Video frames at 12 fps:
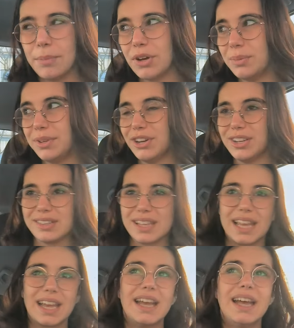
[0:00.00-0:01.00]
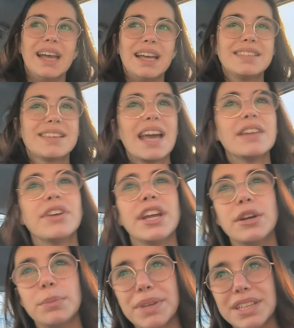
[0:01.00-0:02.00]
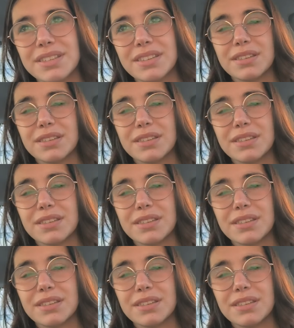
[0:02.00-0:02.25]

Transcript: I'm gonna be honest. Like, it's kind of hit or miss.